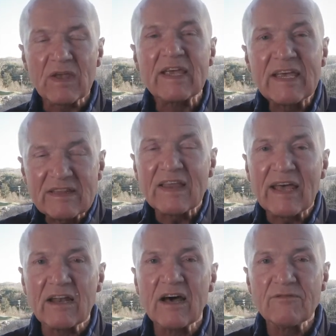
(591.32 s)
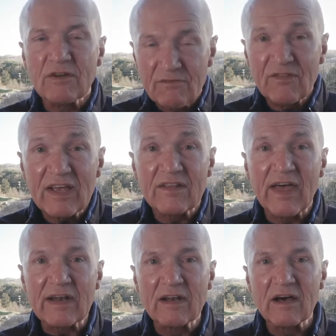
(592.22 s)
to get that love and feel
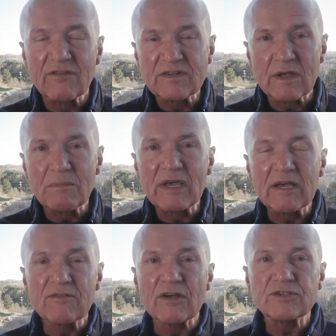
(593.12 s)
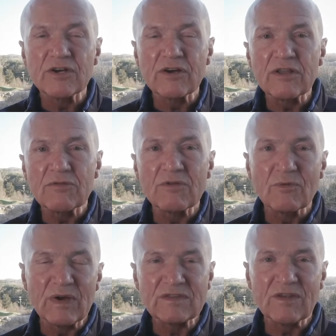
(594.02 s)
that love as they begin their journey through the
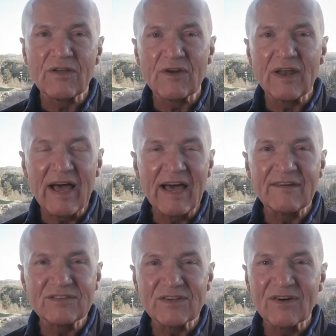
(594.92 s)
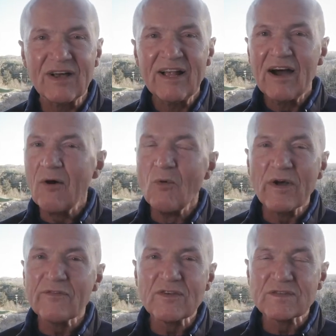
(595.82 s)
rest of their lives. So a
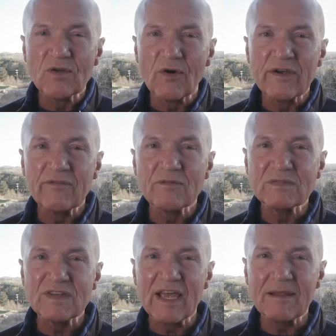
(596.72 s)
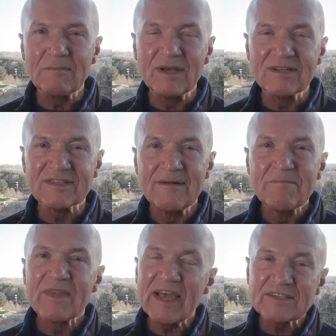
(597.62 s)
wonderful story from Stan Mills.
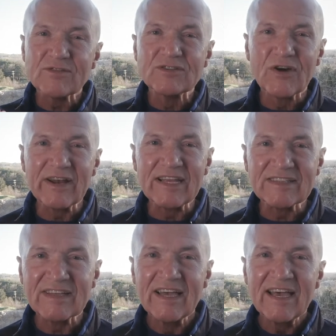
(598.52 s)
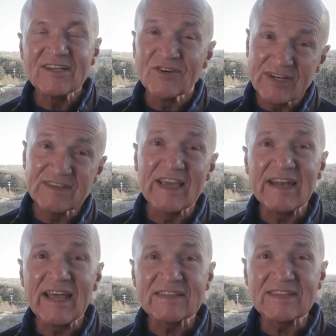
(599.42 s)
Thanks for joining us, and join us again
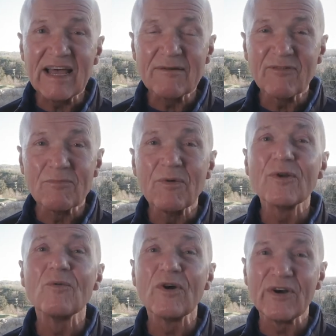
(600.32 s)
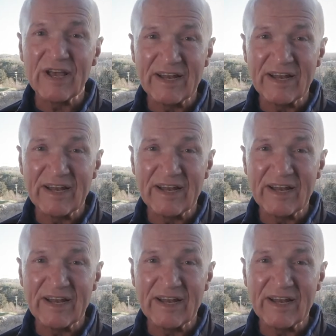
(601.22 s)
next time for Put a Word On